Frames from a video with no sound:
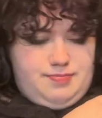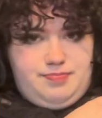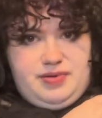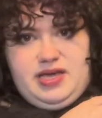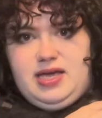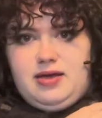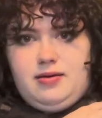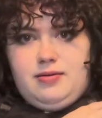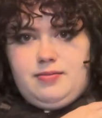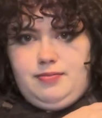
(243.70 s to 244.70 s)
Big
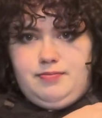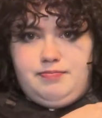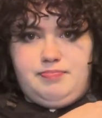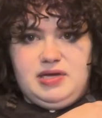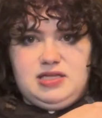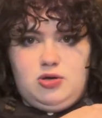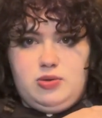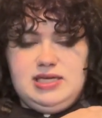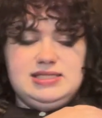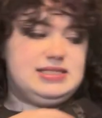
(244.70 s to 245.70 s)

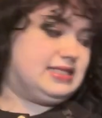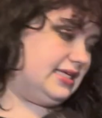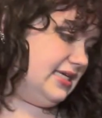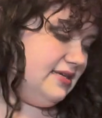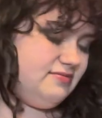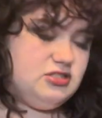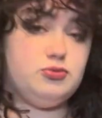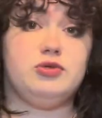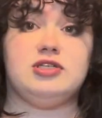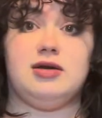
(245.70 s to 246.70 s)
billowy sleeves,
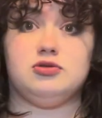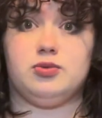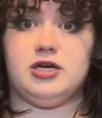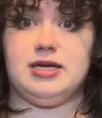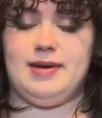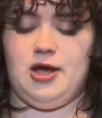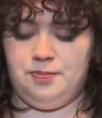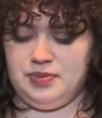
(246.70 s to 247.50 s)
which I was worried about.